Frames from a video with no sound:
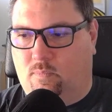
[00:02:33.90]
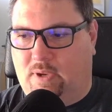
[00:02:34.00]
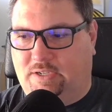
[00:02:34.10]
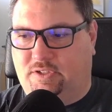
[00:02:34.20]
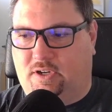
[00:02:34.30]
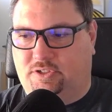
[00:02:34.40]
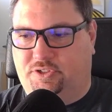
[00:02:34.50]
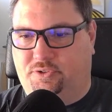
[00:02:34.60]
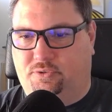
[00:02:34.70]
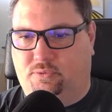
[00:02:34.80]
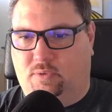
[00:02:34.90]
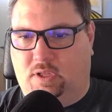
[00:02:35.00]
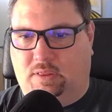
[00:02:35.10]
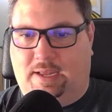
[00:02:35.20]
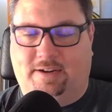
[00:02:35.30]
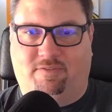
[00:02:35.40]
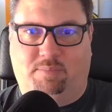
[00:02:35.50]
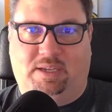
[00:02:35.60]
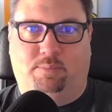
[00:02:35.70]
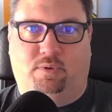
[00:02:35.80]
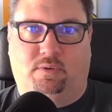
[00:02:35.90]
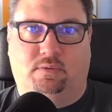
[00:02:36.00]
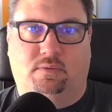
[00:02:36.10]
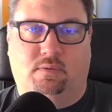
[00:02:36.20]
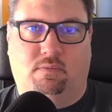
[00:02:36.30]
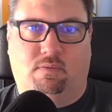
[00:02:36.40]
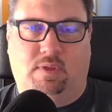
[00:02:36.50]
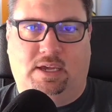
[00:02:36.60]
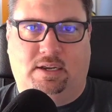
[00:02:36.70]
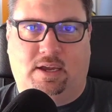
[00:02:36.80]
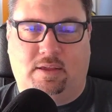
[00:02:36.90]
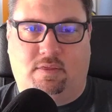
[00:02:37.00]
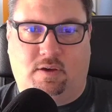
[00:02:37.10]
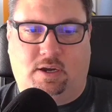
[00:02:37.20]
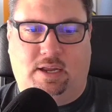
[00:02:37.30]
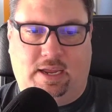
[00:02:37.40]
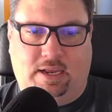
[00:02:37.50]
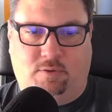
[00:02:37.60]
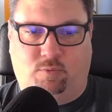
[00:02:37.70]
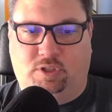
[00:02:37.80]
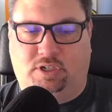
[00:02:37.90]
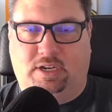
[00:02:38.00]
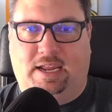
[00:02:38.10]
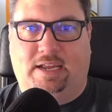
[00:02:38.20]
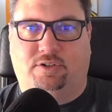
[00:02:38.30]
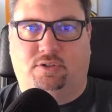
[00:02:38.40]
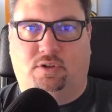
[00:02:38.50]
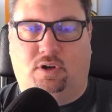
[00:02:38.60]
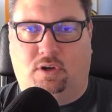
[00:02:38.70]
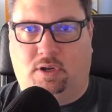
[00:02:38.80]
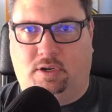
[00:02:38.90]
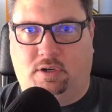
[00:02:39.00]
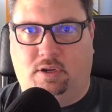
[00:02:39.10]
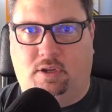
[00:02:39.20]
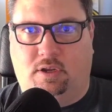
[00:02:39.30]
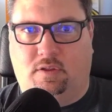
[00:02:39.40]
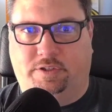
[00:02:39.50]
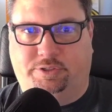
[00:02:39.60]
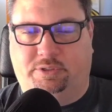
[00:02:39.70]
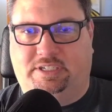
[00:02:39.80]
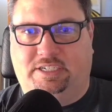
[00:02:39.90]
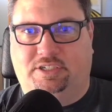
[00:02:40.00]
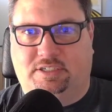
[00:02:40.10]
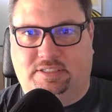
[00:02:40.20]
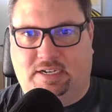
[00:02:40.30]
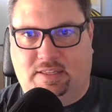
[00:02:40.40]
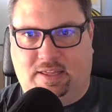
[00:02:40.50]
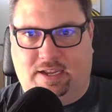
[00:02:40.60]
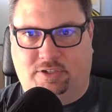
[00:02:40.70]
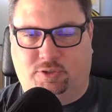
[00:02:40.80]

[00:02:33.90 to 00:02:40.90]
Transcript: I talked to a lot of people that I thought had a really good handle on the strategic side of the house.